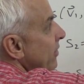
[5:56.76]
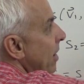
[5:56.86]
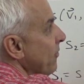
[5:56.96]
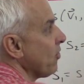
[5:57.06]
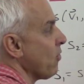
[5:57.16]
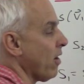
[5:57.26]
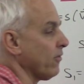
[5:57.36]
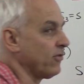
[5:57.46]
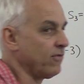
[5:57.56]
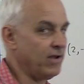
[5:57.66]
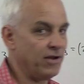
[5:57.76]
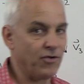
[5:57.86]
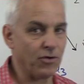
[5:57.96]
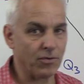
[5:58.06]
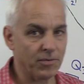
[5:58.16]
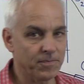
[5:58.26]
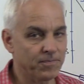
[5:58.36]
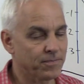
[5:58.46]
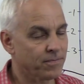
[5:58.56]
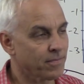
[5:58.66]
times the quadrants of v2.
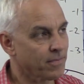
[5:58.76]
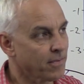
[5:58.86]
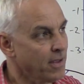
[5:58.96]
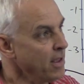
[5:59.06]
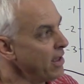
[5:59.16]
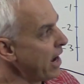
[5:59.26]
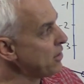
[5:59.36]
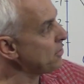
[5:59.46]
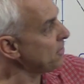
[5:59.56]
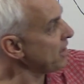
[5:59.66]
And you can